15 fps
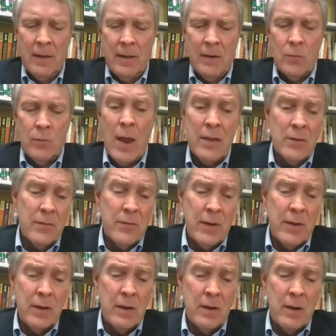rather
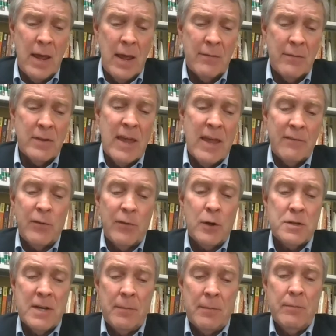than having that
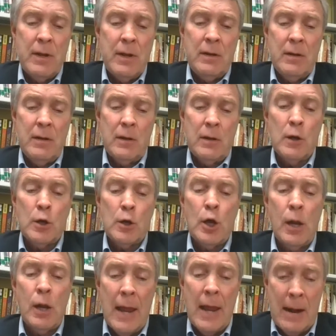first step be a
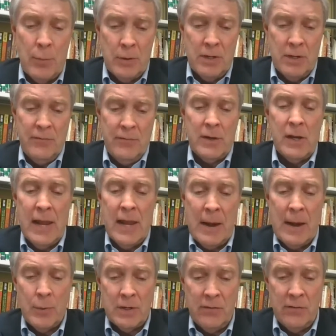
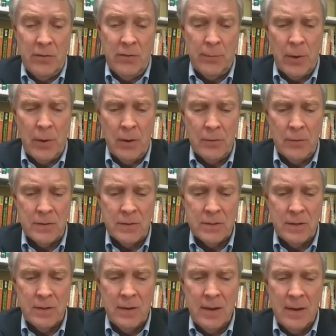collaborative approach.